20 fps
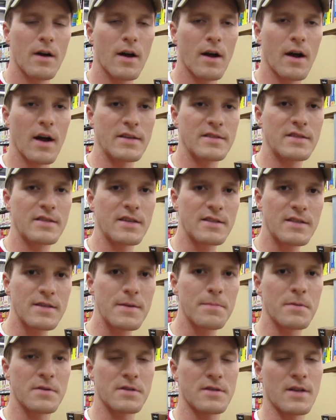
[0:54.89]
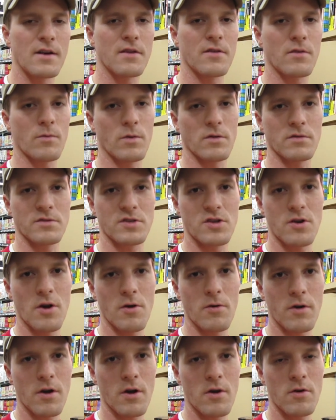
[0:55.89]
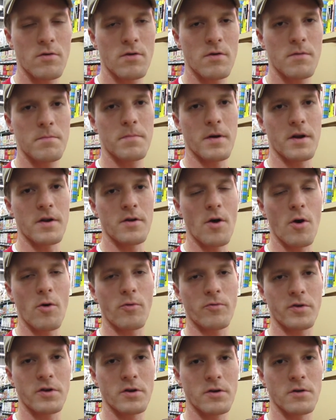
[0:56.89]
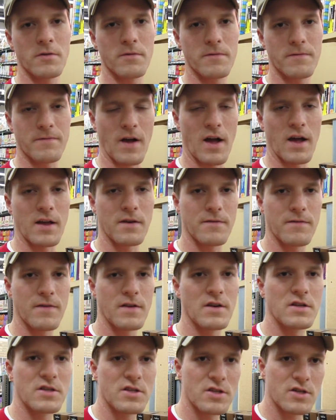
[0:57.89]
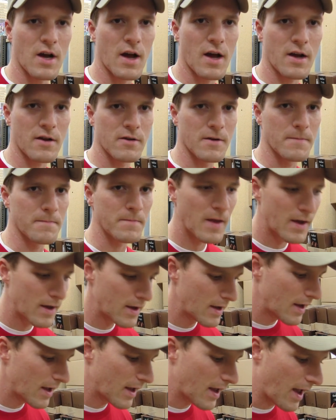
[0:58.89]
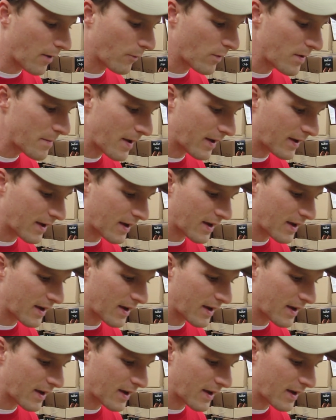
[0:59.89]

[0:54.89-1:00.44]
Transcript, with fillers: 60% uh, of the world's cocoa, but no real fine finished chocolate. And we make